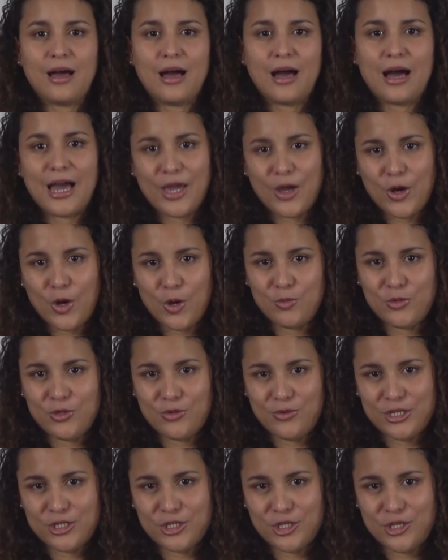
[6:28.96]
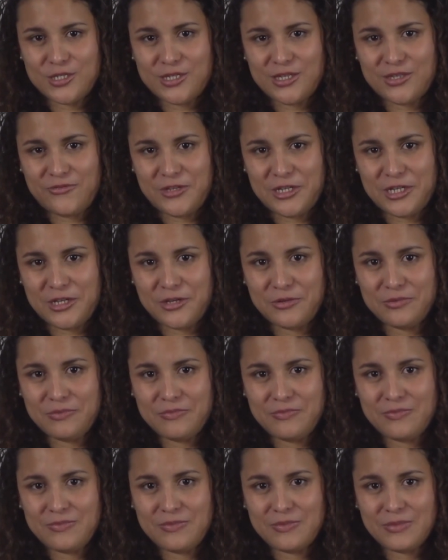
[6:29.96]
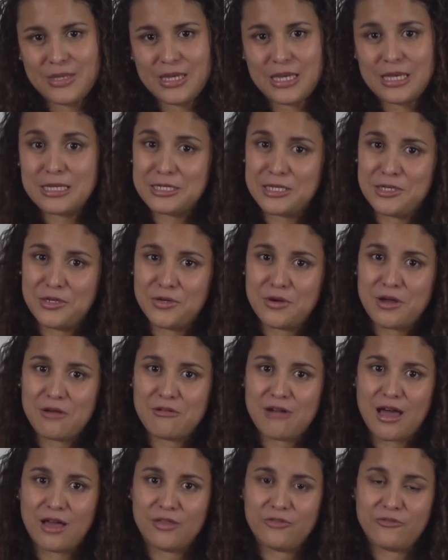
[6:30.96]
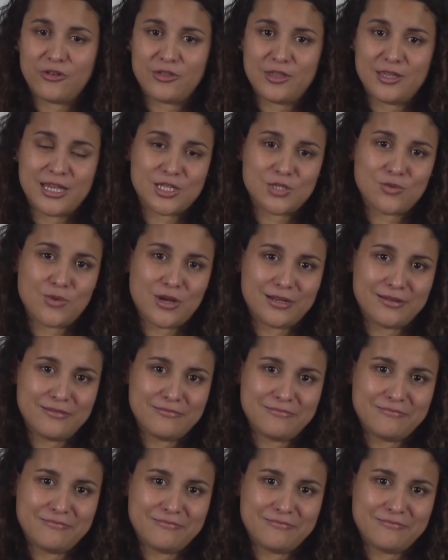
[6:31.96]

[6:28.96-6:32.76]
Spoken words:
I hope you enjoyed this video. See you around for the next one.